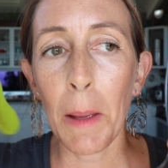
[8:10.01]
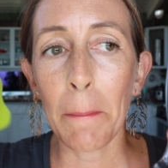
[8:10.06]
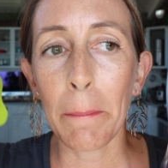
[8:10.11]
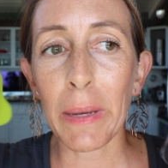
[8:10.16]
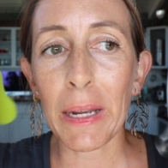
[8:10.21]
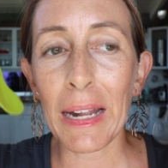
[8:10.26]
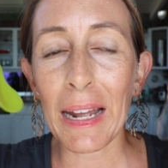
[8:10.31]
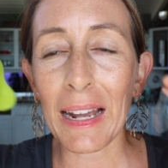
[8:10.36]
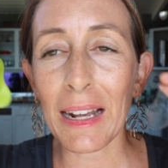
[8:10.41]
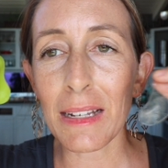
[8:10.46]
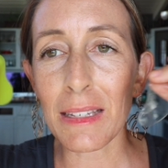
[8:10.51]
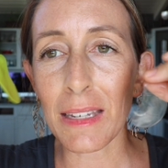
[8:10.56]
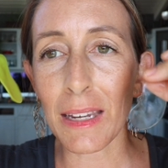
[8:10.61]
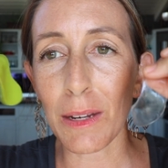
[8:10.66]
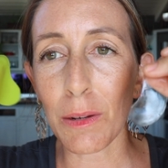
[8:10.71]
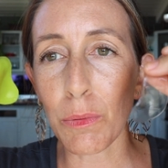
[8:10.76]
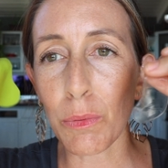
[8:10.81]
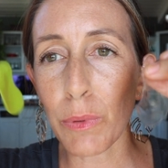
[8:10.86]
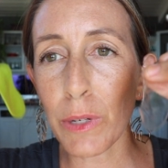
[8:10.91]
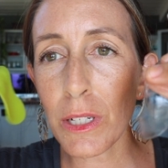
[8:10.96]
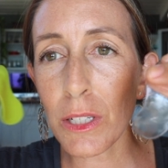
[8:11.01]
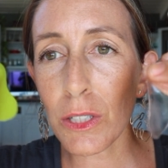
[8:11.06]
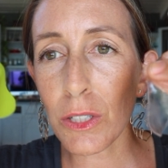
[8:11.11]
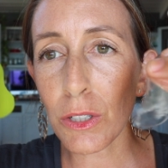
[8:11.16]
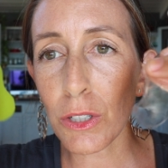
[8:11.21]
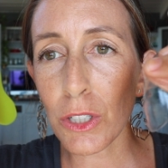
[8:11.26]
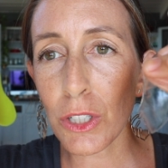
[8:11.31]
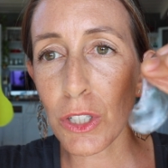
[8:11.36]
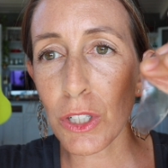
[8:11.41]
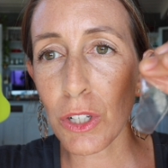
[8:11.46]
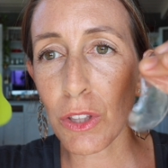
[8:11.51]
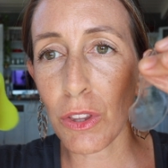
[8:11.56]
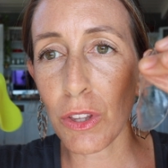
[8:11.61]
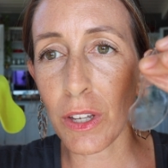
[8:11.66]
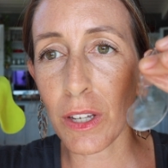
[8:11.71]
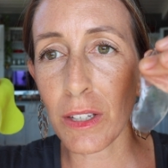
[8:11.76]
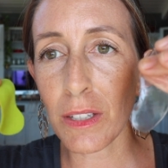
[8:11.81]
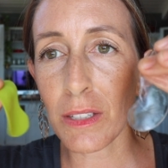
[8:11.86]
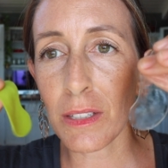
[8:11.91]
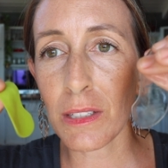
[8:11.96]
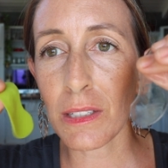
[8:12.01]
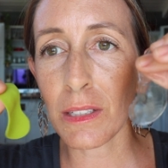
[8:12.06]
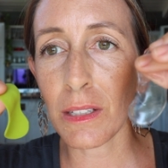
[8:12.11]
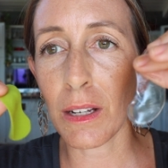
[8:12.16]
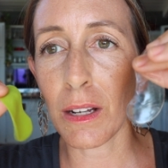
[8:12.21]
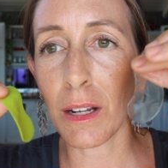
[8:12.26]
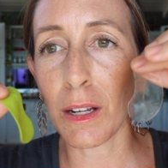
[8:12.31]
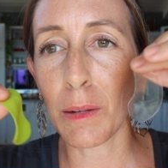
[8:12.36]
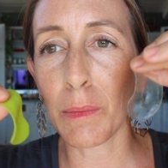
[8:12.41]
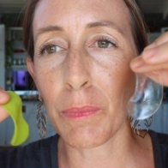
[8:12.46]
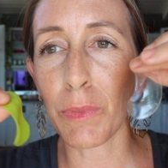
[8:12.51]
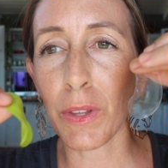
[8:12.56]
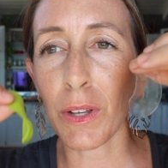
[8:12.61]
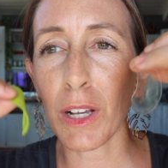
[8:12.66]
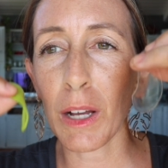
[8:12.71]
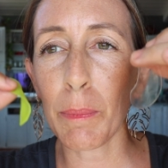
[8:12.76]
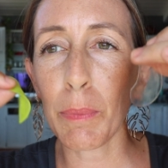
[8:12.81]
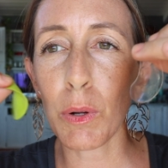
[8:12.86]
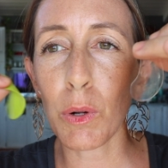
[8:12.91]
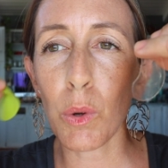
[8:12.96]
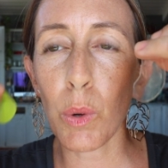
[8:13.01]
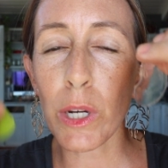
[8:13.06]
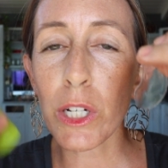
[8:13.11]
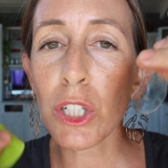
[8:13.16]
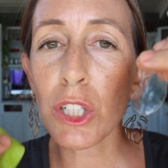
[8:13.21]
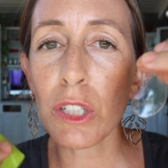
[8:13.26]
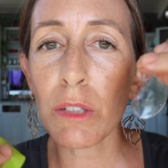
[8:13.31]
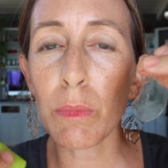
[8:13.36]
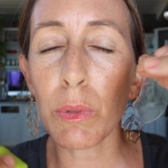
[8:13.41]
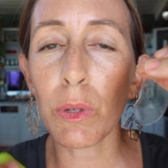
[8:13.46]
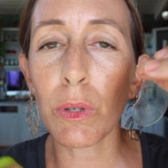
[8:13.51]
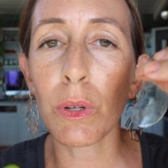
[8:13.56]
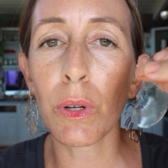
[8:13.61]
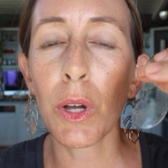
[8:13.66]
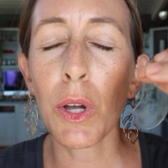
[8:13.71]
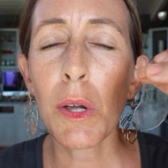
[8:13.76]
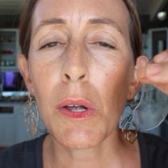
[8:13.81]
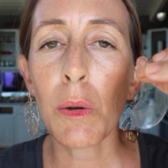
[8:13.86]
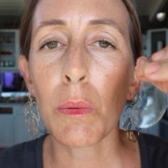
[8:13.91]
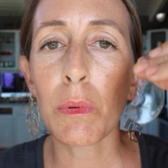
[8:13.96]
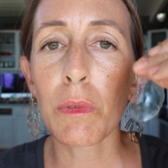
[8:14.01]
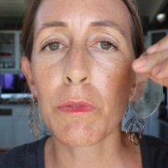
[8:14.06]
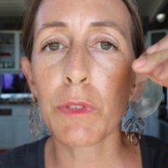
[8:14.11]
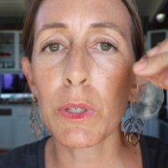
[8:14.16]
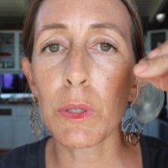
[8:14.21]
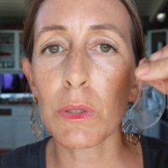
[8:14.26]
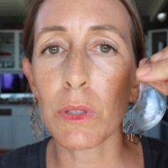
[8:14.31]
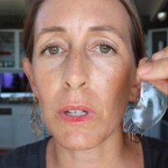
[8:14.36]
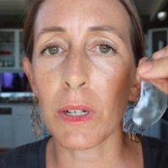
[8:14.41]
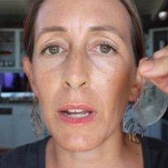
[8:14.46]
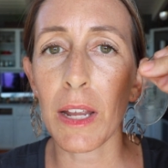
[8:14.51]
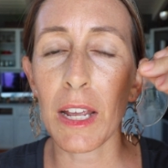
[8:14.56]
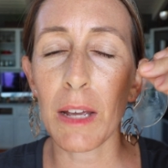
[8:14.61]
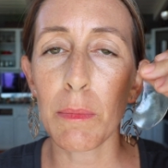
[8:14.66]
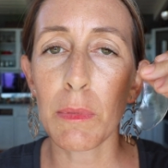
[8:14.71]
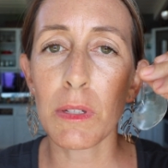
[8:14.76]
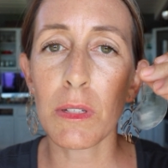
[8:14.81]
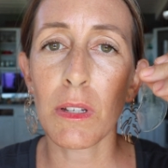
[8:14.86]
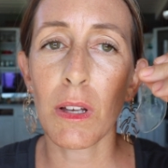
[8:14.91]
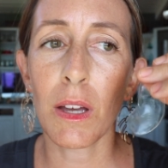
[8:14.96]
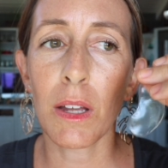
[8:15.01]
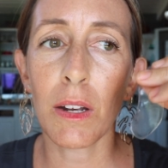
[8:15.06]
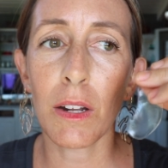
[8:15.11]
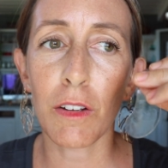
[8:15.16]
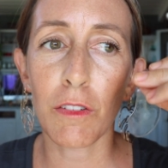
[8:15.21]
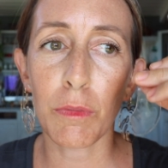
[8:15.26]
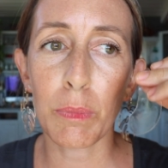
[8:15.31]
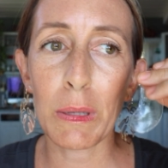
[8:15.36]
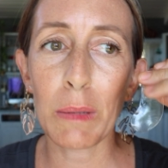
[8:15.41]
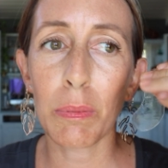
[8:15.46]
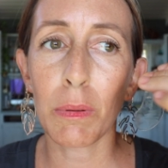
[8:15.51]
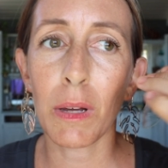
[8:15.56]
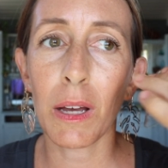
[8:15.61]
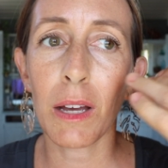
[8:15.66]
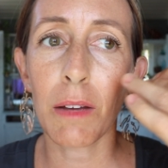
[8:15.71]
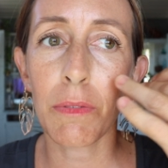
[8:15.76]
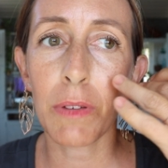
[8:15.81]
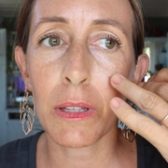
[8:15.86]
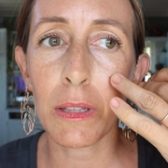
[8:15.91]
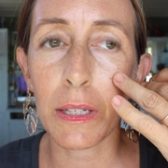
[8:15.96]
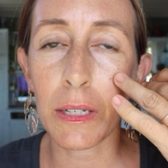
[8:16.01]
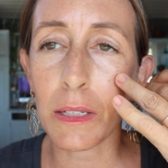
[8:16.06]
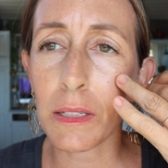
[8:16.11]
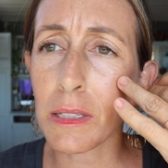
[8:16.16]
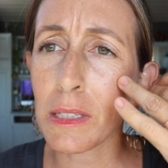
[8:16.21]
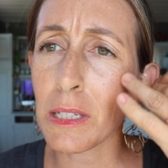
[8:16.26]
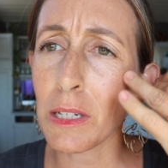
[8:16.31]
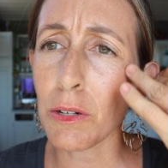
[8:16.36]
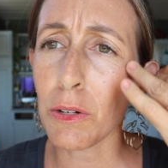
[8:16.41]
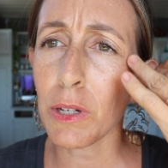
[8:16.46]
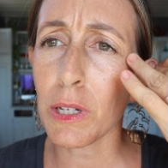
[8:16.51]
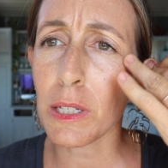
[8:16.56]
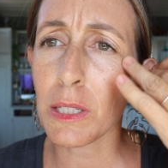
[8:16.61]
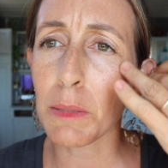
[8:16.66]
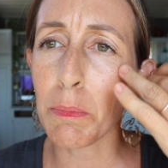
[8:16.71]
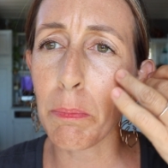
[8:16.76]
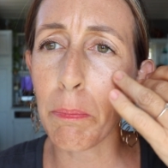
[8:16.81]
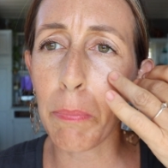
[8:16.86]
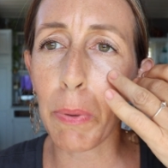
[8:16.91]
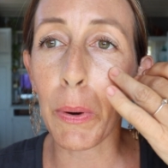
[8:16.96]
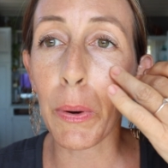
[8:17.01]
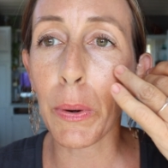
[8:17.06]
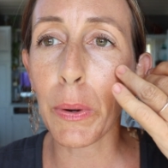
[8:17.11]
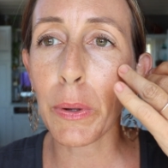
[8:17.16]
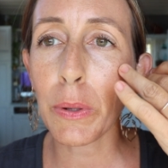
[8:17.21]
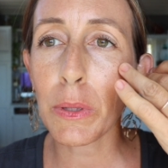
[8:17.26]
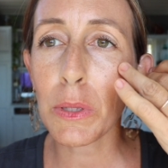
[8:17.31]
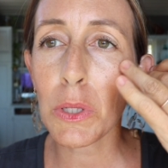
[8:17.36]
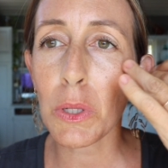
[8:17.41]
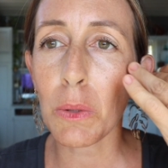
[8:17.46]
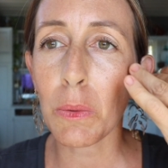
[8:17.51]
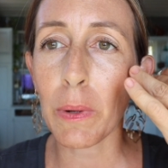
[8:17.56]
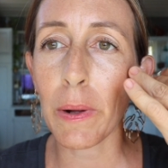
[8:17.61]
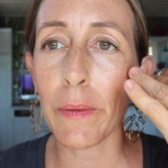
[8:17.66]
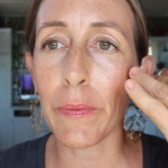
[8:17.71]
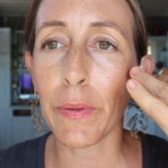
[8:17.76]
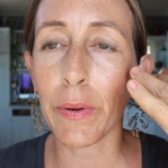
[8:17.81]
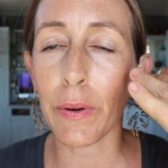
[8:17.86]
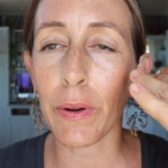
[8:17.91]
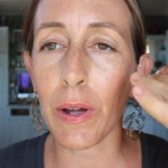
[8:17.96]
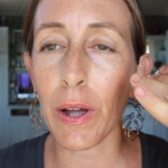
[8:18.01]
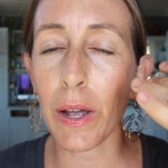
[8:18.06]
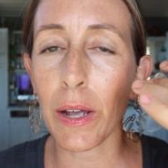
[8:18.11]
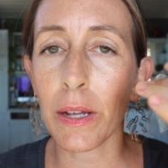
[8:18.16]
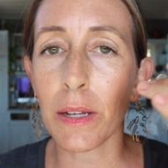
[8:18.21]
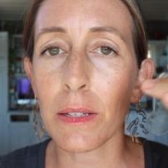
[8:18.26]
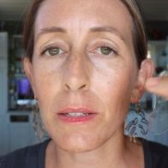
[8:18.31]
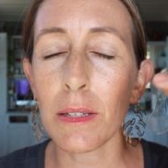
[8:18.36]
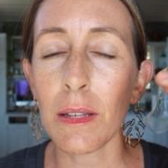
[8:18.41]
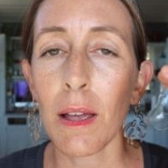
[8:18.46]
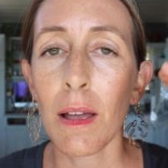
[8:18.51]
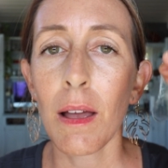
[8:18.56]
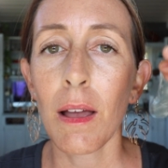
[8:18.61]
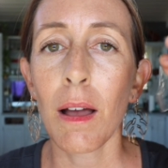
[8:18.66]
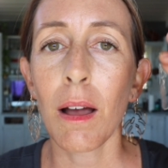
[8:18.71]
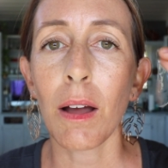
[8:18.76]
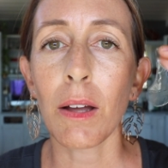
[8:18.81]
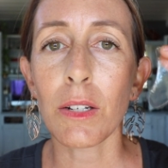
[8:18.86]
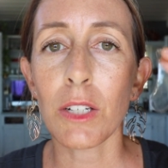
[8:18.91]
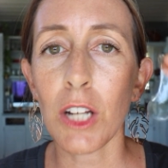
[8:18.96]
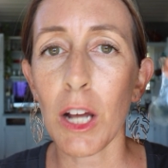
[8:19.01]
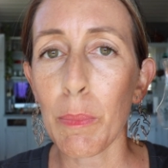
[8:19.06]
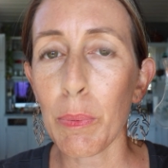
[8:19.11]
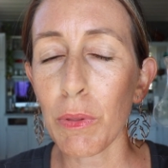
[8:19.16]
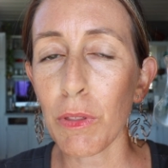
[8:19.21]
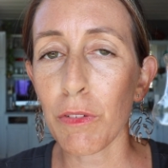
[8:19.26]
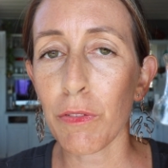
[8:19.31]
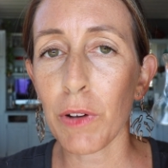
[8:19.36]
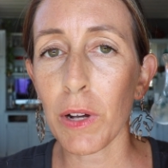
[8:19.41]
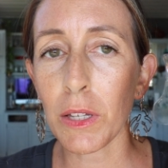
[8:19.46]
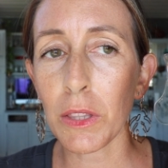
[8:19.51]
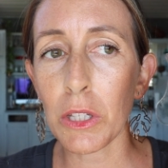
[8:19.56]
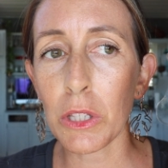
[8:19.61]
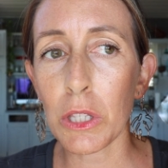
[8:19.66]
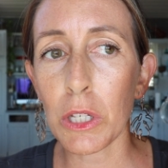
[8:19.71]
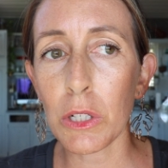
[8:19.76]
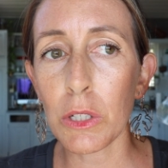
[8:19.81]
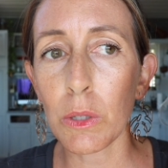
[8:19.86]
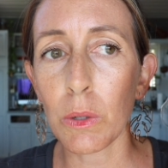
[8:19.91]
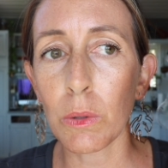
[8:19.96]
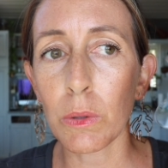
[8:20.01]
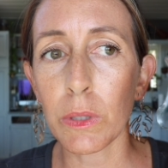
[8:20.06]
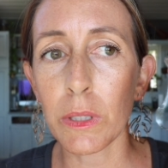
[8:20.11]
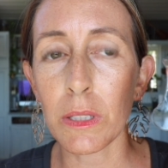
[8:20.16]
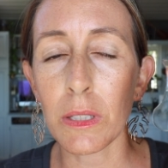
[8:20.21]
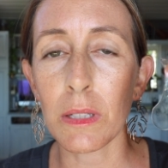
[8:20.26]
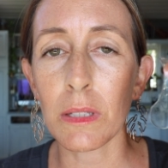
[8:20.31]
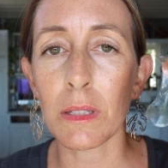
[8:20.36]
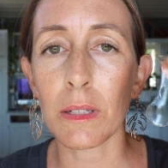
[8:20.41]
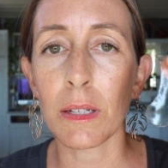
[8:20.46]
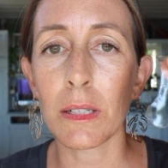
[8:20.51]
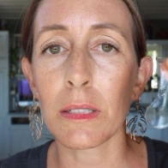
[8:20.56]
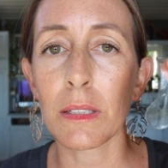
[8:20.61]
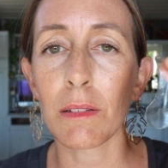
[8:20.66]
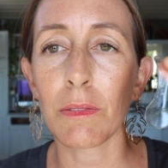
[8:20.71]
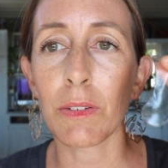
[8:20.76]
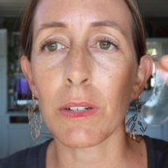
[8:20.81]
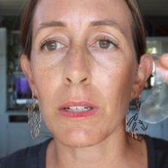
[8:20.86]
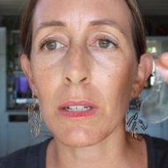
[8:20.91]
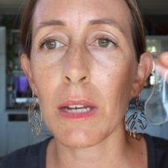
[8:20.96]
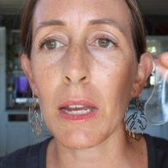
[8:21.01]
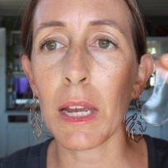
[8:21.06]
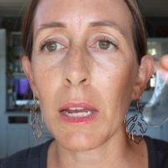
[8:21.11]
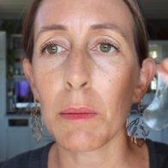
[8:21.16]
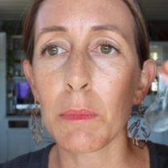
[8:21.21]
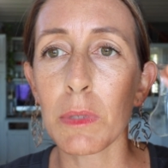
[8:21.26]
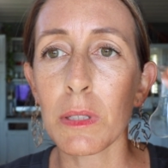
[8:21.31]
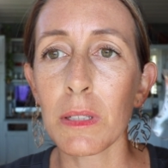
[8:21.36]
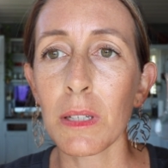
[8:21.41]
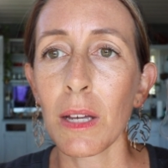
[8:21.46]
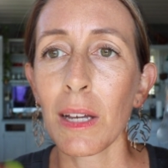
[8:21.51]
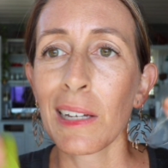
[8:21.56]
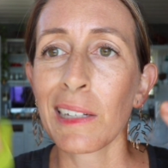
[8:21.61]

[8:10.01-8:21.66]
but as I researched this, um, the couple questionable reviews on Amazon of people having like serious burns around their eyes, on top of the fact that they don't list the scientific names,